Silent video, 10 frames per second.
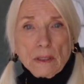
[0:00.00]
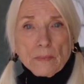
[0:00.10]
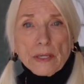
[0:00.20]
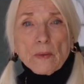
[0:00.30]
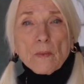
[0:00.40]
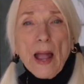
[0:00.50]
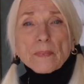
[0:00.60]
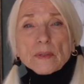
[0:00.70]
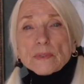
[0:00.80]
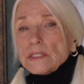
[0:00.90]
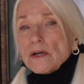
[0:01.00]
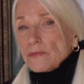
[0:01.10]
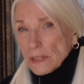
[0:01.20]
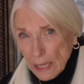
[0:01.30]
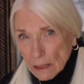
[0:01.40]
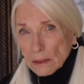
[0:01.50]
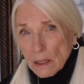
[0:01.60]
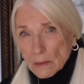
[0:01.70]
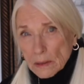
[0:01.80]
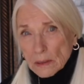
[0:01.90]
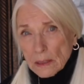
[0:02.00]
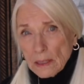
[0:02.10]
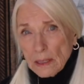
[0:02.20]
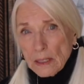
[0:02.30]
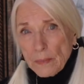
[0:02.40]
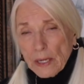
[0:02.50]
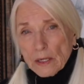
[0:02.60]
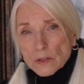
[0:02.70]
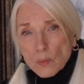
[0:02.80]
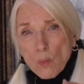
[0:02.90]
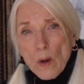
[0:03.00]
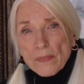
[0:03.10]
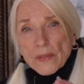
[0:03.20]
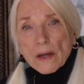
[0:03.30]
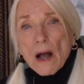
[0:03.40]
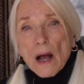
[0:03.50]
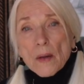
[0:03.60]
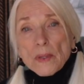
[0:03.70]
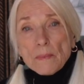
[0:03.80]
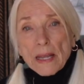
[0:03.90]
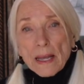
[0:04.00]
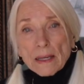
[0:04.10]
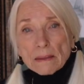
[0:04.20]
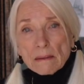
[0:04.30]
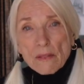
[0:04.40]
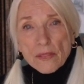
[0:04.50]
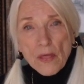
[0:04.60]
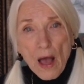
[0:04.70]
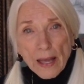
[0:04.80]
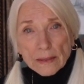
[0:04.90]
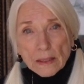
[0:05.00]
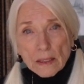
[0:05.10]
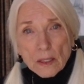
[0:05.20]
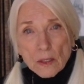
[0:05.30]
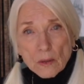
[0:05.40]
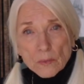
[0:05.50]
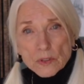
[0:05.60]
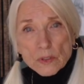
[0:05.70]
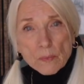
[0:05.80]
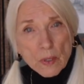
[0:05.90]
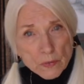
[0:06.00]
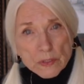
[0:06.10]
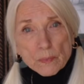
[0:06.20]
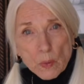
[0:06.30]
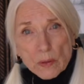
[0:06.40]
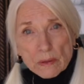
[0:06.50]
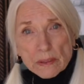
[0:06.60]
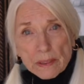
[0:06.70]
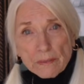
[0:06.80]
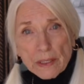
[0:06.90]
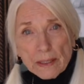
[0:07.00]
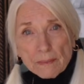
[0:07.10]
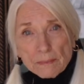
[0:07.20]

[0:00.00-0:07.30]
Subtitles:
but he wrapped himself in that cloak, because what the common man thought was the most important thing to him.